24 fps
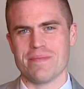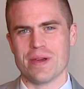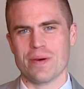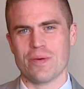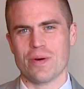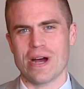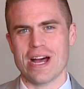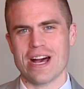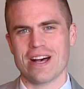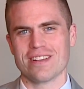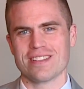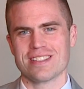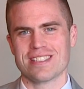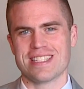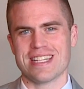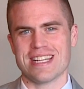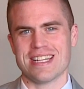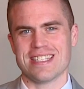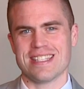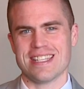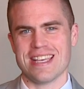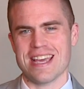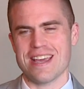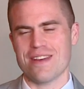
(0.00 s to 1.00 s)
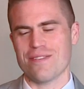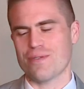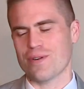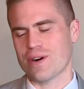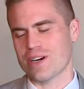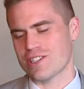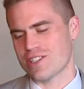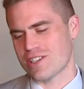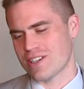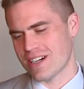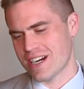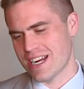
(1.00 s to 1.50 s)
be well, stay safe,
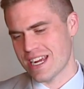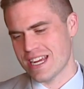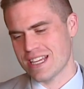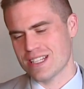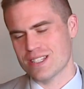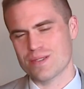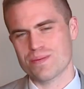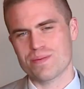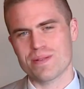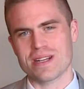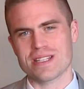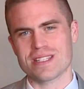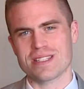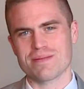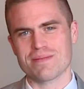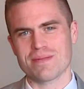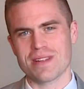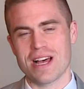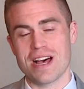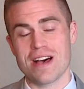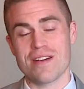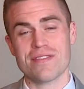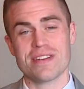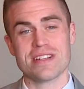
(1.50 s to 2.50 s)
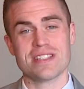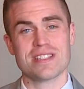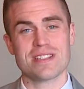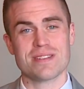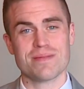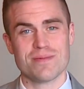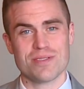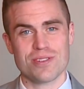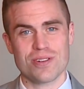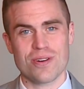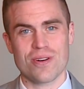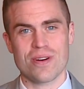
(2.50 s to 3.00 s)
wash your hands, spread some love and
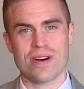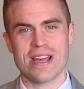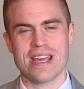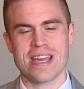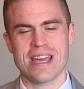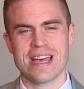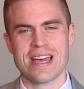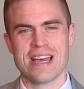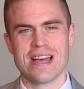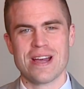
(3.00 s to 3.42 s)
some joy.